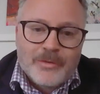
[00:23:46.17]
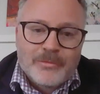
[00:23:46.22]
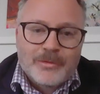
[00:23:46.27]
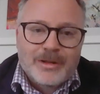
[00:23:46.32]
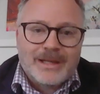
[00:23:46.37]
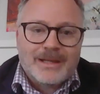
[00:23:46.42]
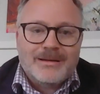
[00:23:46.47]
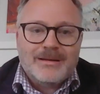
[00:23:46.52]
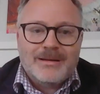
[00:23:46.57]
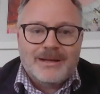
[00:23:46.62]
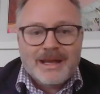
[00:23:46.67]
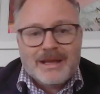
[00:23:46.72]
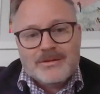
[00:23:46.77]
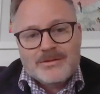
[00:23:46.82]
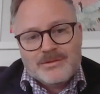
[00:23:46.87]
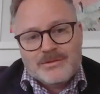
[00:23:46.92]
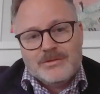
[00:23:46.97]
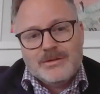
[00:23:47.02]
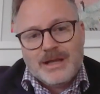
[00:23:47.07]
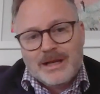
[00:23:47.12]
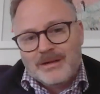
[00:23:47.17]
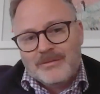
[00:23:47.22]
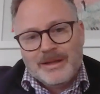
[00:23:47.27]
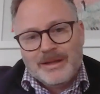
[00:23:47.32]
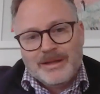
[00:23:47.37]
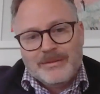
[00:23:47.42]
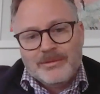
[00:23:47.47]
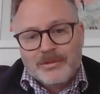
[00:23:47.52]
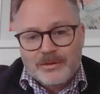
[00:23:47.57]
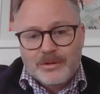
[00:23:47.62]
if we can get to young
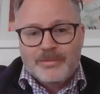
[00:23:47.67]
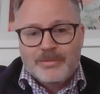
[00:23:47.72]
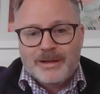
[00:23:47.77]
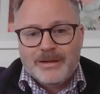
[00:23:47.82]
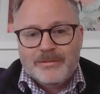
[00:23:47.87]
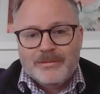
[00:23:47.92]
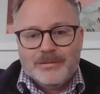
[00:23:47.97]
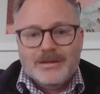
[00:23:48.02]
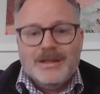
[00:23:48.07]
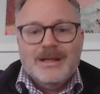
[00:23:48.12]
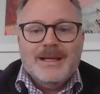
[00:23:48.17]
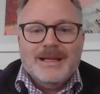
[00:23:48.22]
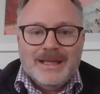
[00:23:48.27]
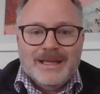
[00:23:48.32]
people or people